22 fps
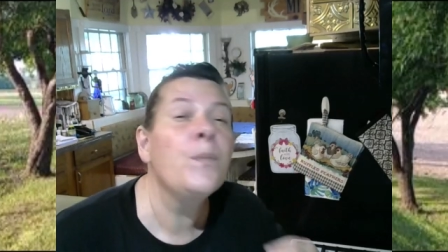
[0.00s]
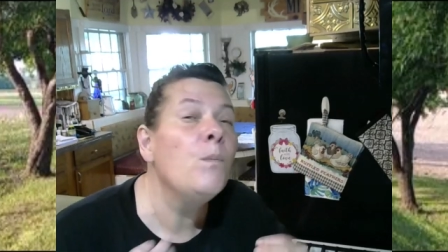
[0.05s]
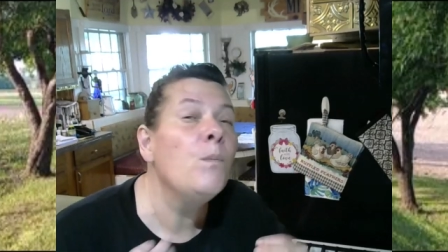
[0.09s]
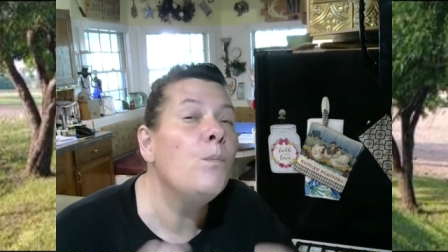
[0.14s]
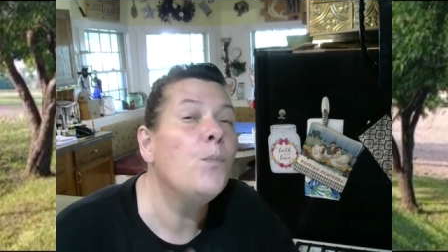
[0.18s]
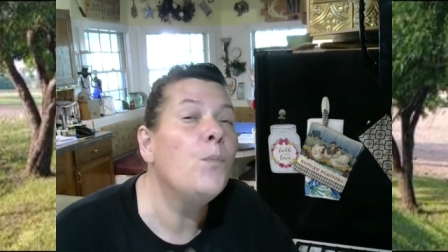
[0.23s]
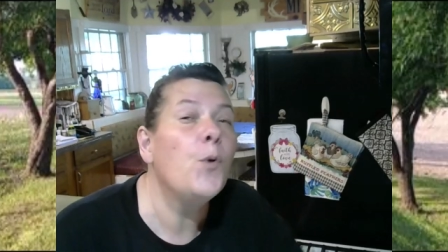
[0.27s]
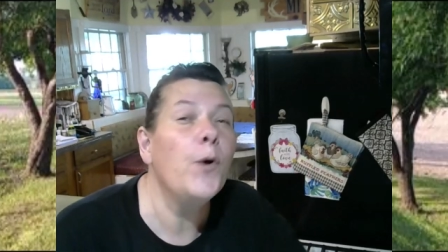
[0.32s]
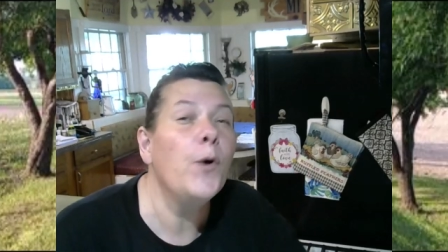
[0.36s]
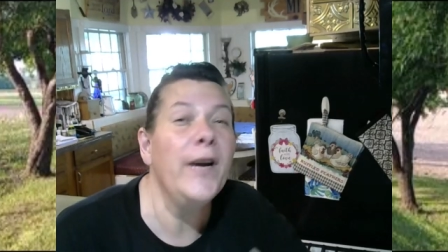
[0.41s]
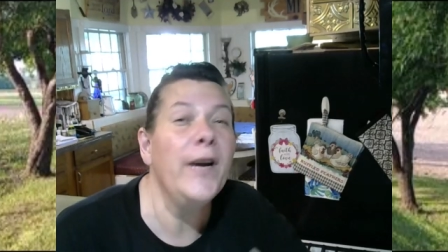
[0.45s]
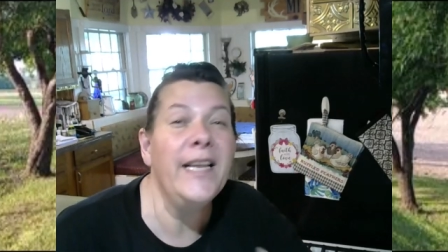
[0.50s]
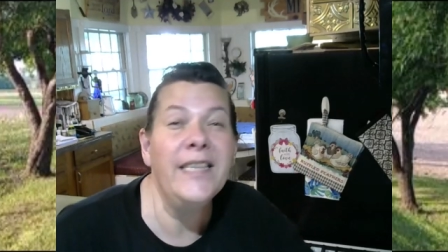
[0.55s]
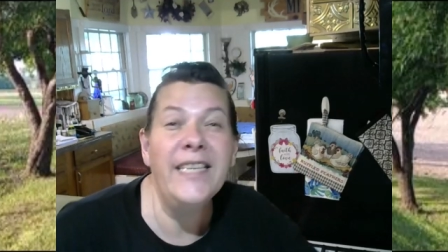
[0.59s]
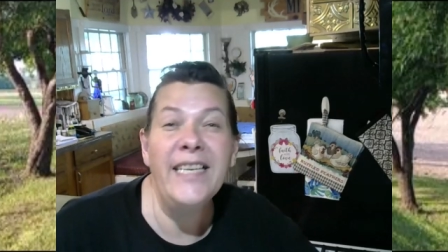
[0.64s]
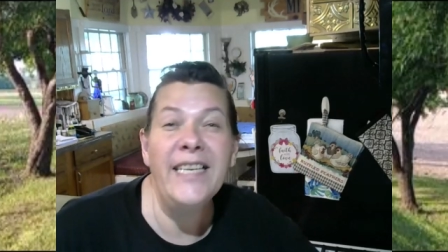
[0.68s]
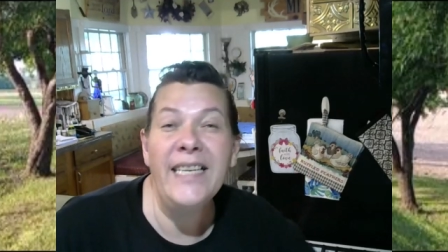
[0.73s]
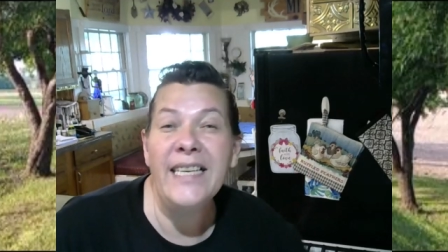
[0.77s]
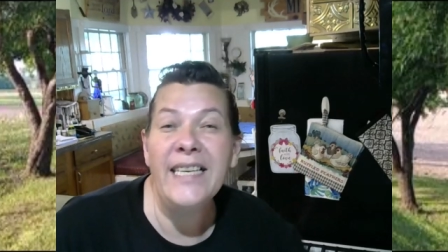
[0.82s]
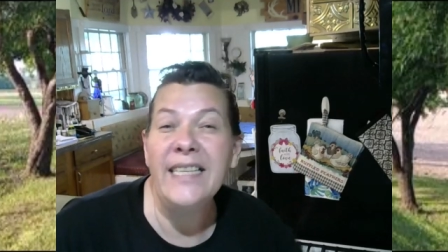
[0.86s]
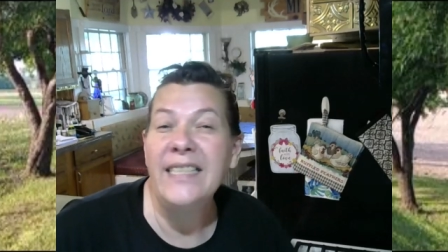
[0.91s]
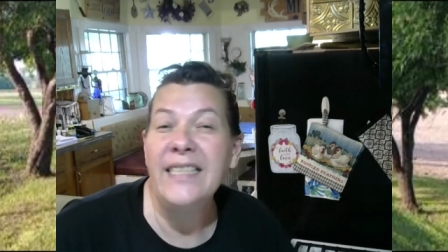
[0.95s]
Boil
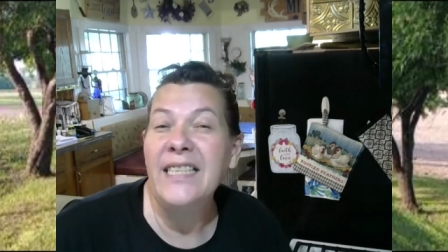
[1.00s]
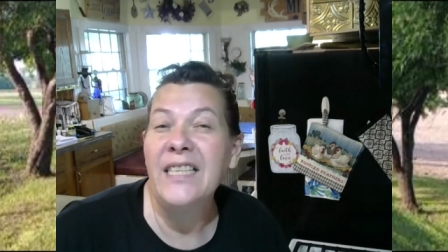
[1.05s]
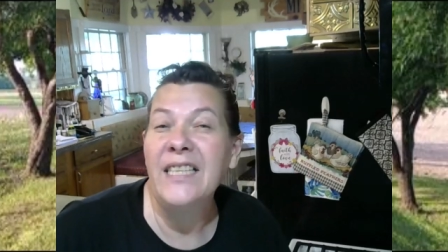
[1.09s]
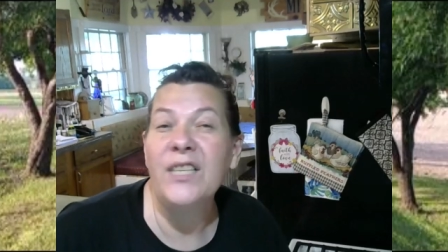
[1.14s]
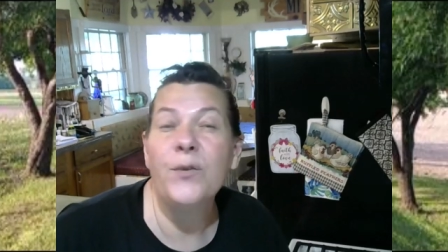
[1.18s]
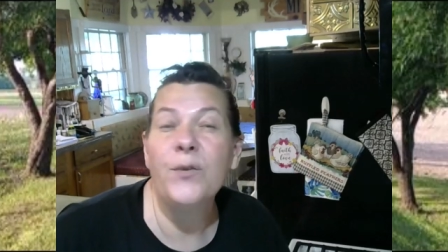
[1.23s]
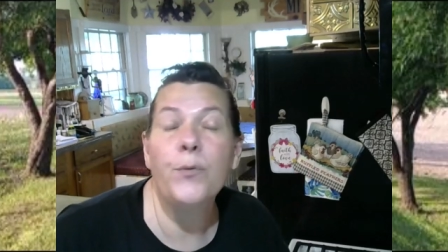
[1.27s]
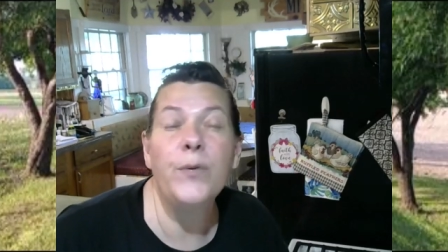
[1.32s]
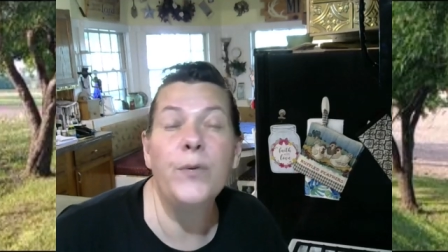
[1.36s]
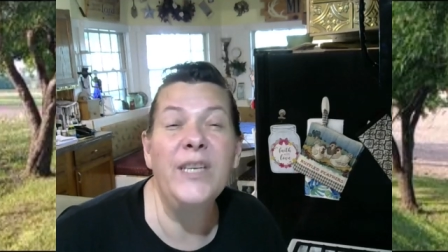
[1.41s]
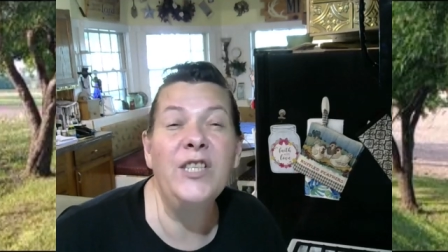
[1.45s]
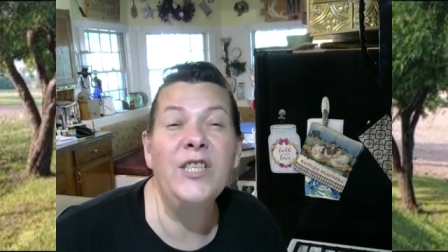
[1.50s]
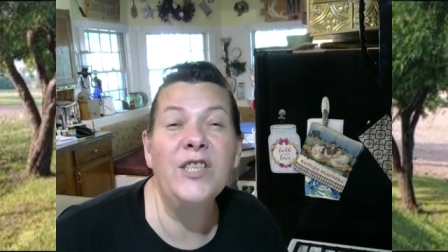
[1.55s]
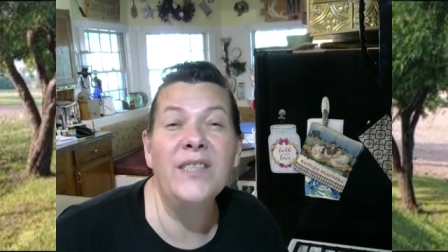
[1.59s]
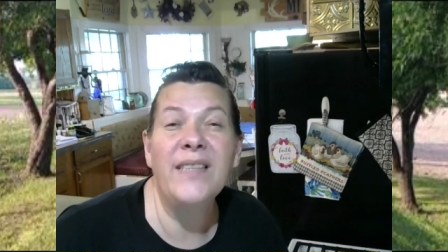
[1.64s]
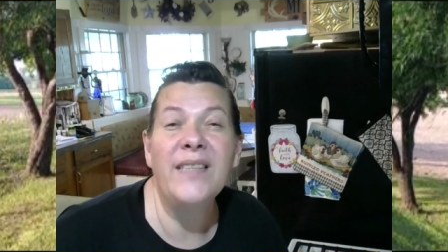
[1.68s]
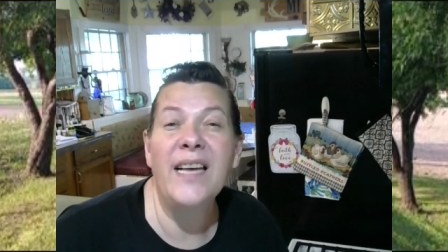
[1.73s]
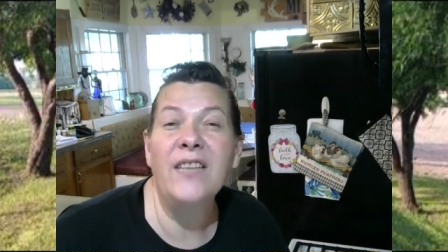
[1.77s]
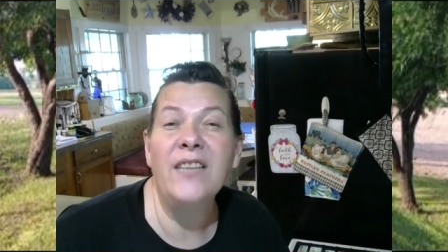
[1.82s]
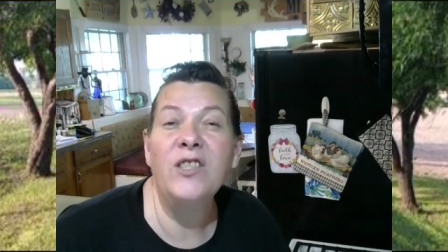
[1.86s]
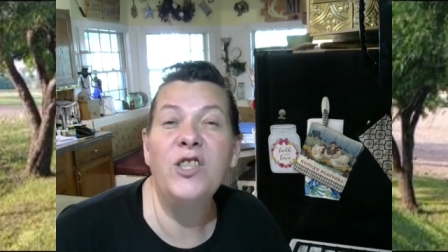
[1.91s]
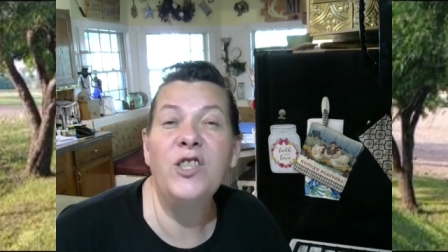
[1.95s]
it until it reaches
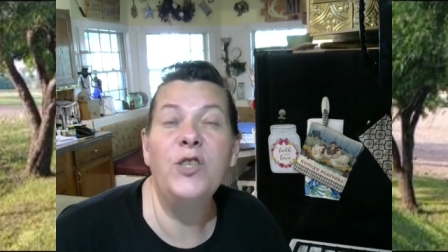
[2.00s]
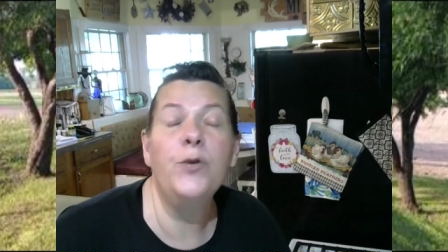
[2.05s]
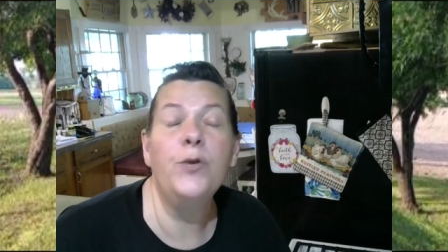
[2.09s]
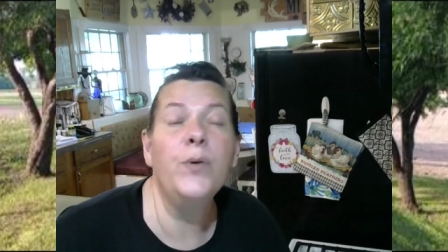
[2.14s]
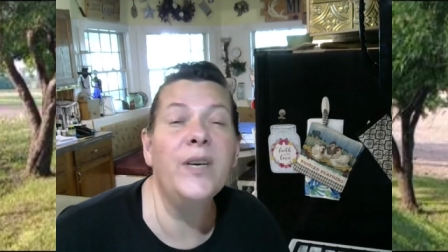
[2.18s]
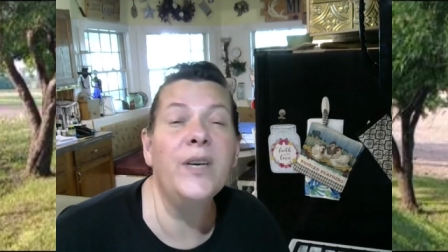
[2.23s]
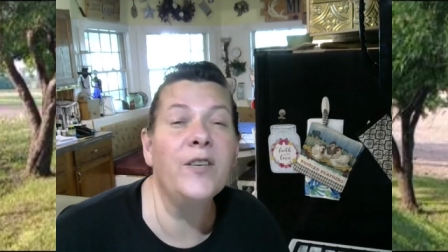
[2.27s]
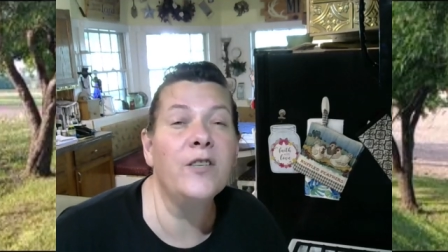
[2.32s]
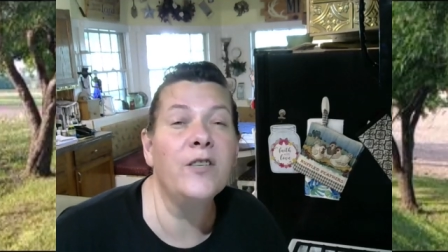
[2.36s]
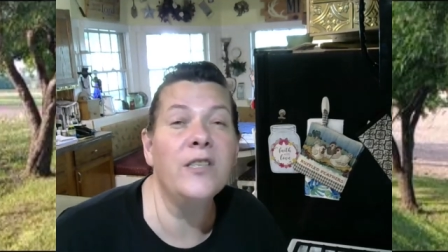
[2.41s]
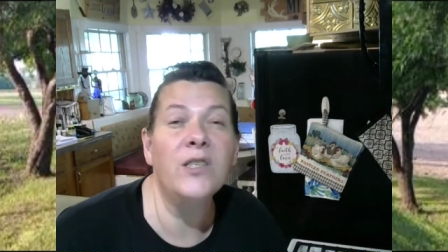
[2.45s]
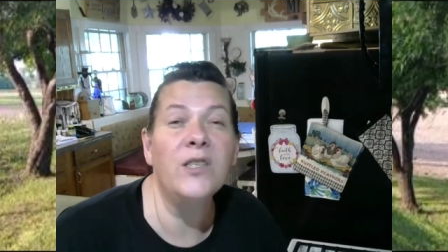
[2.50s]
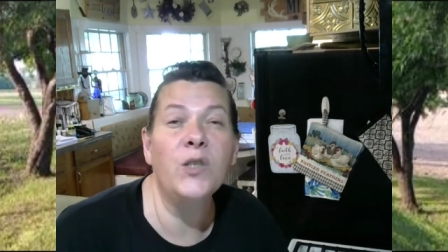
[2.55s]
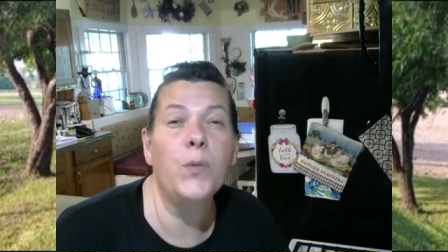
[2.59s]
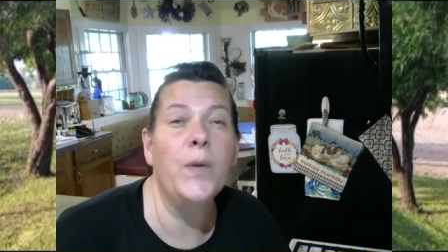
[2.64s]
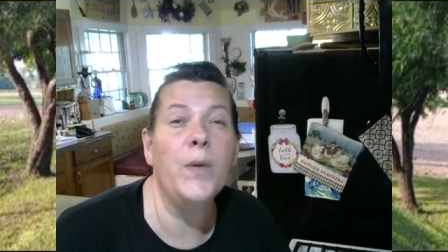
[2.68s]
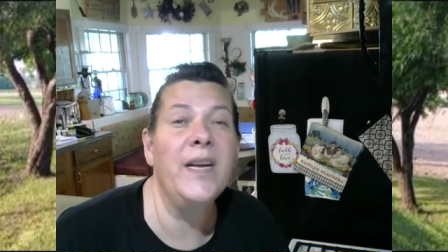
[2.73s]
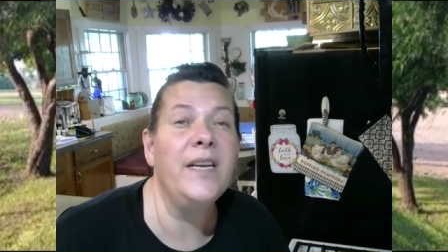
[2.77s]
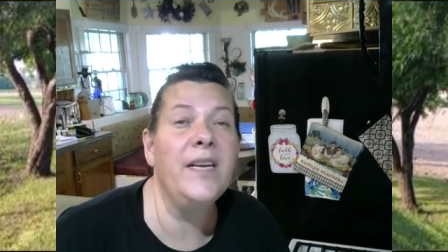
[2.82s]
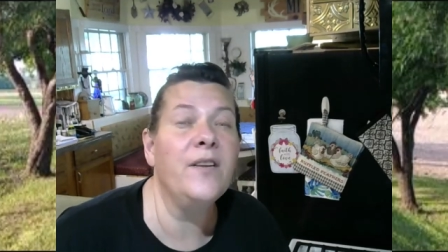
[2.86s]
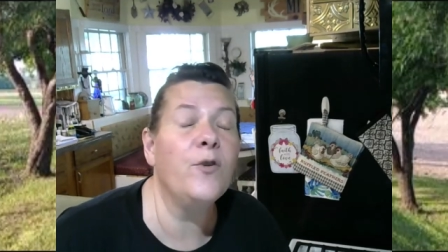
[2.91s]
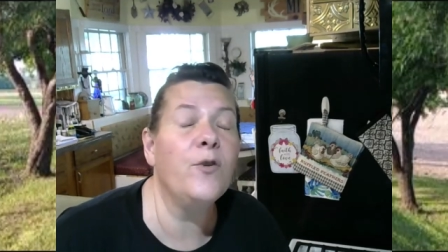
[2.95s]
that
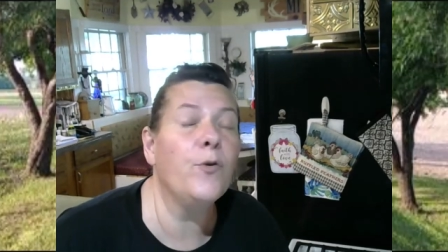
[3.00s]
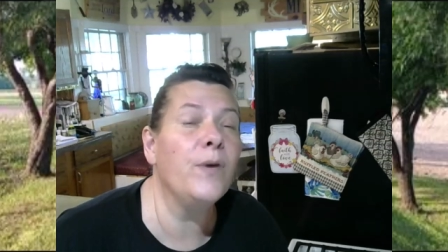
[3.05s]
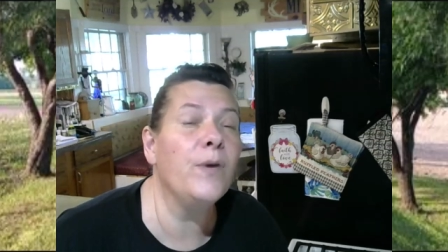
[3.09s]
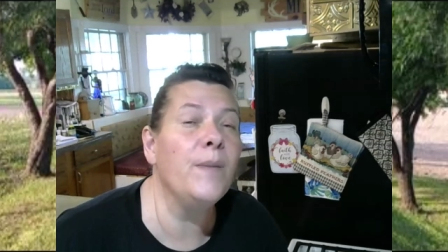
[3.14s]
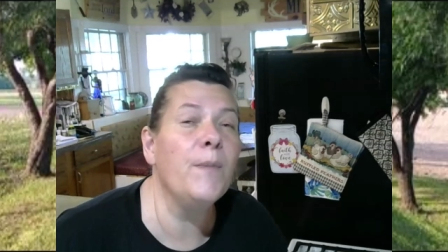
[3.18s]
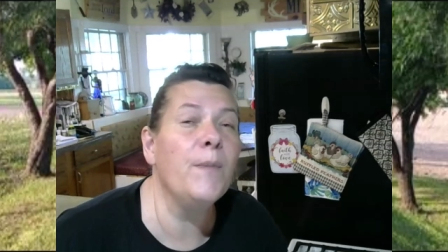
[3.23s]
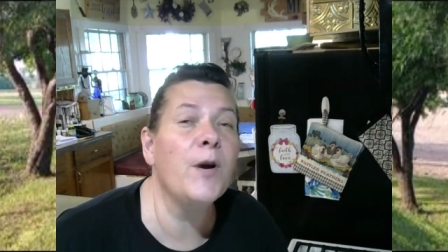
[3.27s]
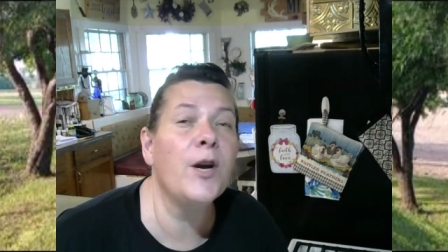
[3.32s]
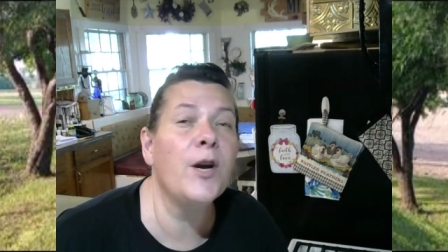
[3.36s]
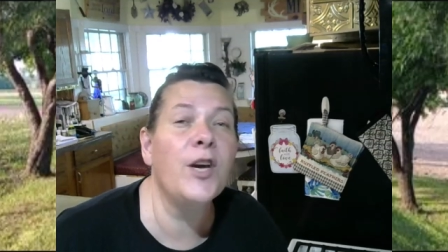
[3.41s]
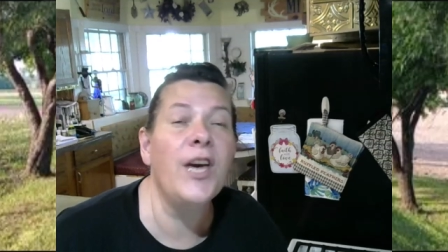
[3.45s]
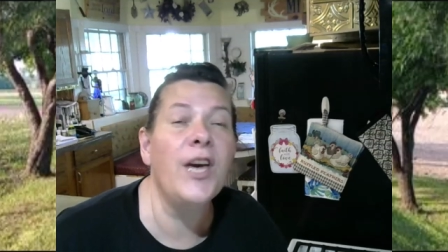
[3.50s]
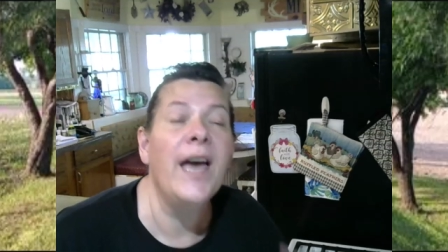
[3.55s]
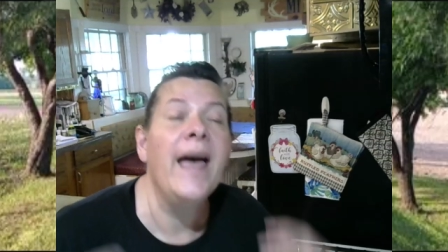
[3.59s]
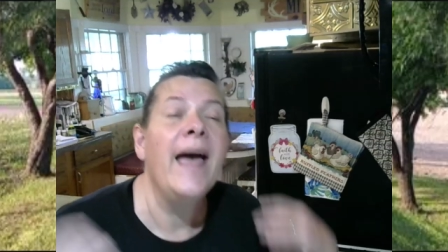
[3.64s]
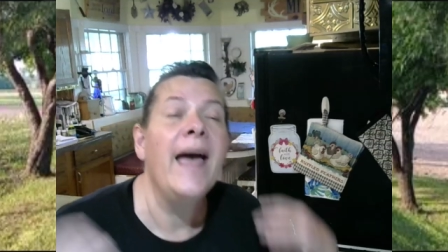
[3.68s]
220 degree mark.